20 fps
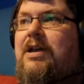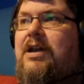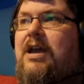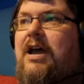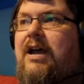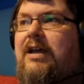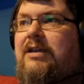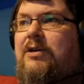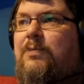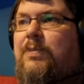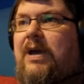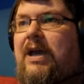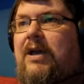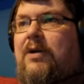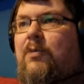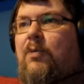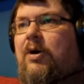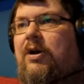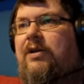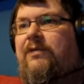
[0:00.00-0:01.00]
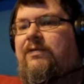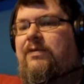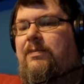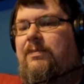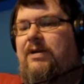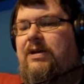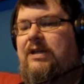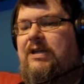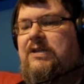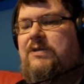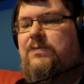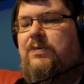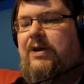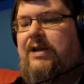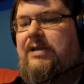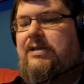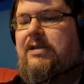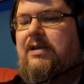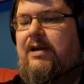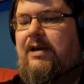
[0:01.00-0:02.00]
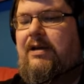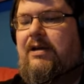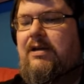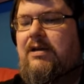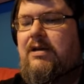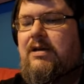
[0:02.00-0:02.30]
uh, you pick one of them at this point. So